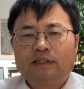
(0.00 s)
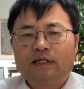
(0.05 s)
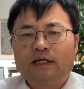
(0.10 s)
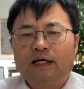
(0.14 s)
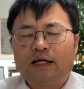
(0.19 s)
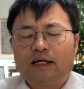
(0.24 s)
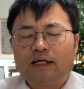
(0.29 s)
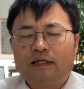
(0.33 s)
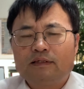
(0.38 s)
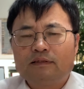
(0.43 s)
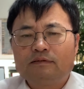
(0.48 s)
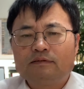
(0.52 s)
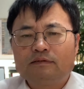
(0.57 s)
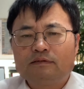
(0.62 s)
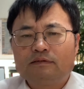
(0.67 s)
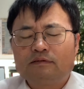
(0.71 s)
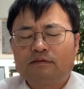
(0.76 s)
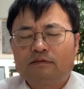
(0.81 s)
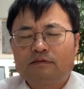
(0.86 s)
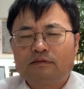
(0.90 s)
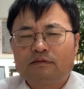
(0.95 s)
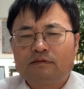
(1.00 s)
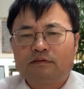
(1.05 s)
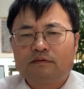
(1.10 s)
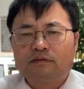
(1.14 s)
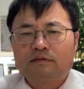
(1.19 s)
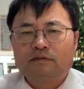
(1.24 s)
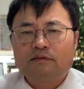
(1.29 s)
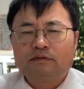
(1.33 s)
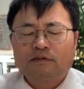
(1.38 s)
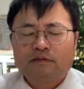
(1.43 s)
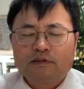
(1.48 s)
and
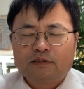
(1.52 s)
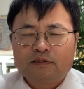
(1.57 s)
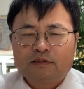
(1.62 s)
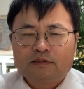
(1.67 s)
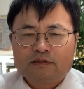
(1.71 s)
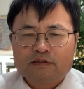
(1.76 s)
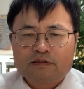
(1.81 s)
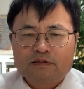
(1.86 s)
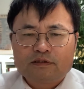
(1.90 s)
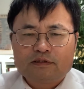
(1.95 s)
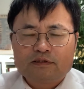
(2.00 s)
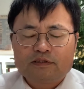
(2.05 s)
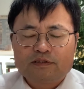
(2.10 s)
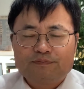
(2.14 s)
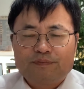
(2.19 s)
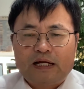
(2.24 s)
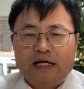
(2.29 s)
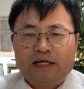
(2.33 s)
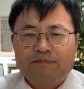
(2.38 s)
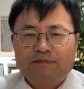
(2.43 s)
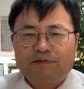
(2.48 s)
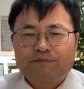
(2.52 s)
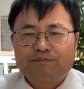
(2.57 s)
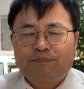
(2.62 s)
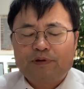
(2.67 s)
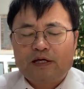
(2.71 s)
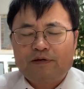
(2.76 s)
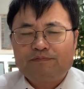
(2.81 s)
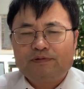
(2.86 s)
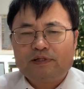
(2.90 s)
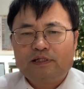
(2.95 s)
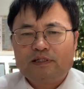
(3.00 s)
the surviving
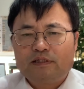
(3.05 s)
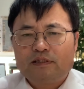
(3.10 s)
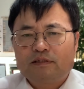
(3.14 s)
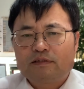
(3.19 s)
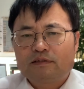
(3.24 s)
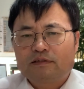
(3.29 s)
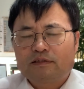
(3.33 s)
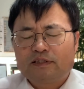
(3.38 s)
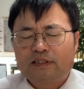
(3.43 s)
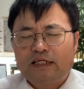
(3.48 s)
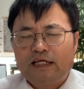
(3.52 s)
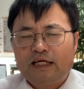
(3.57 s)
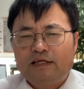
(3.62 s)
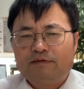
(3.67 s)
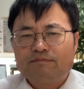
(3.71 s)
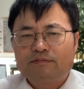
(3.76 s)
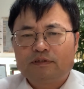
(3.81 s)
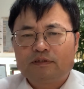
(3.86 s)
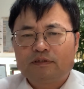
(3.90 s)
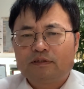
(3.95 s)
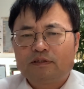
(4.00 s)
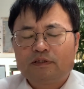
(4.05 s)
family claimed